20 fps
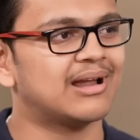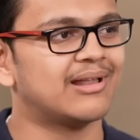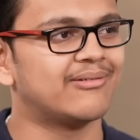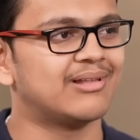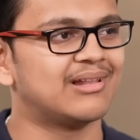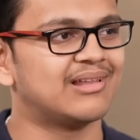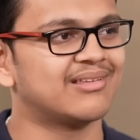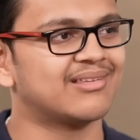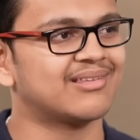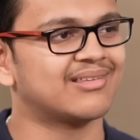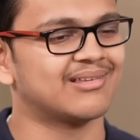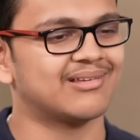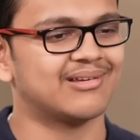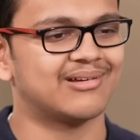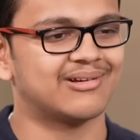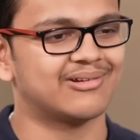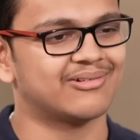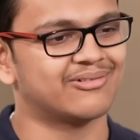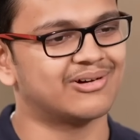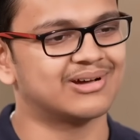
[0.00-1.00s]
level is,
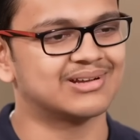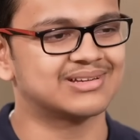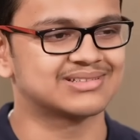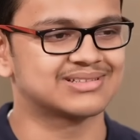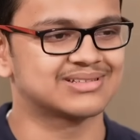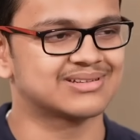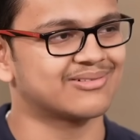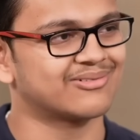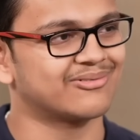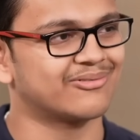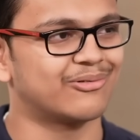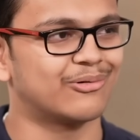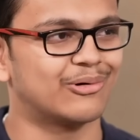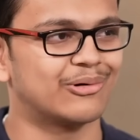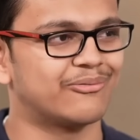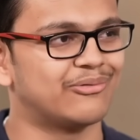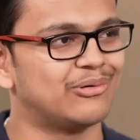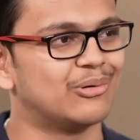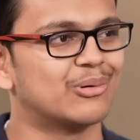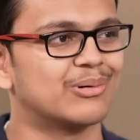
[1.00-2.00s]
yeah, first
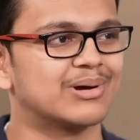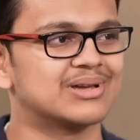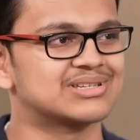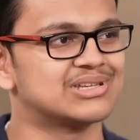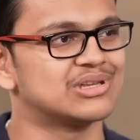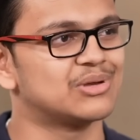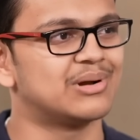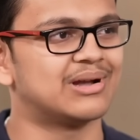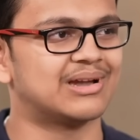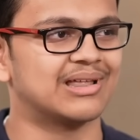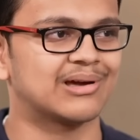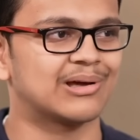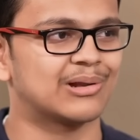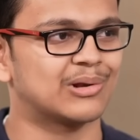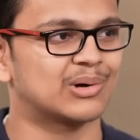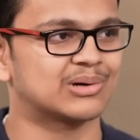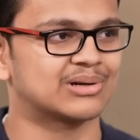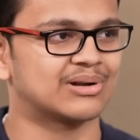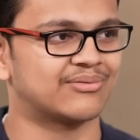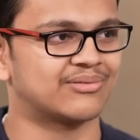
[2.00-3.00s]
few questions you will take a
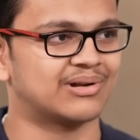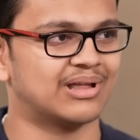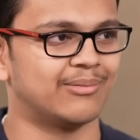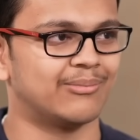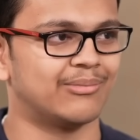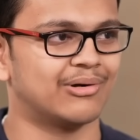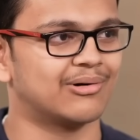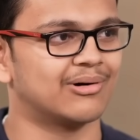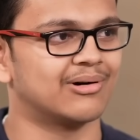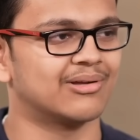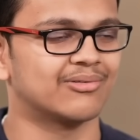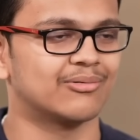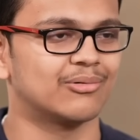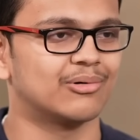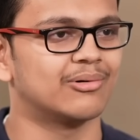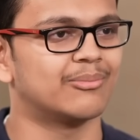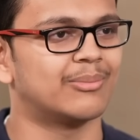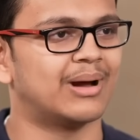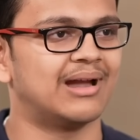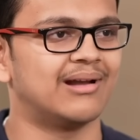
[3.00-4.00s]
lot of time because okay,
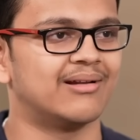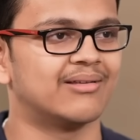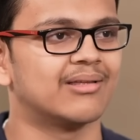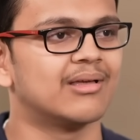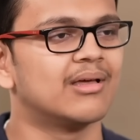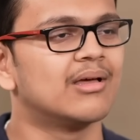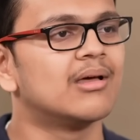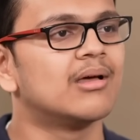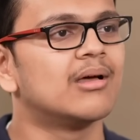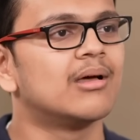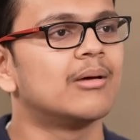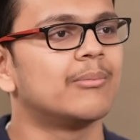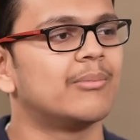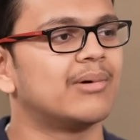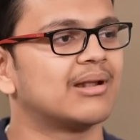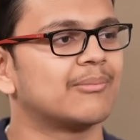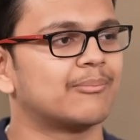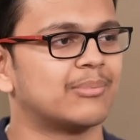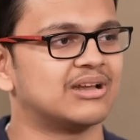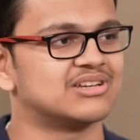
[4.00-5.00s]
wo minds
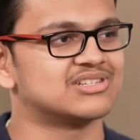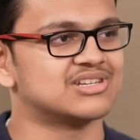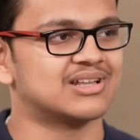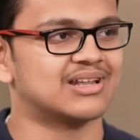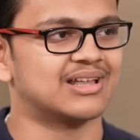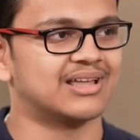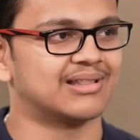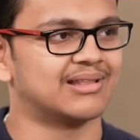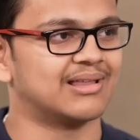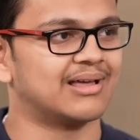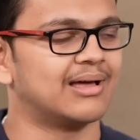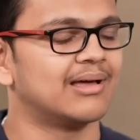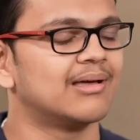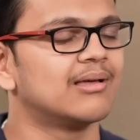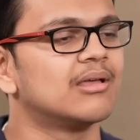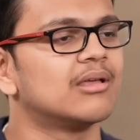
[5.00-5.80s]
mera pressure rehta hai.